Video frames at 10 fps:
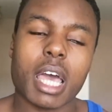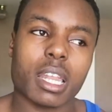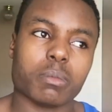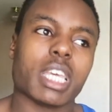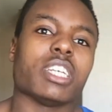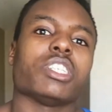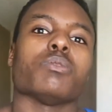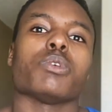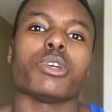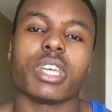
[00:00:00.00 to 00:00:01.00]

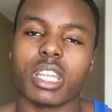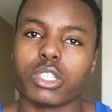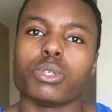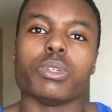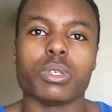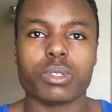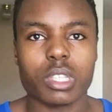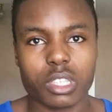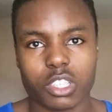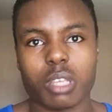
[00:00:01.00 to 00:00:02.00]
adaptation, where you're getting too used
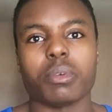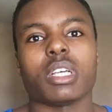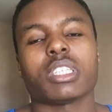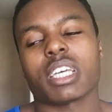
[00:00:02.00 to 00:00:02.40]
to the stimulus.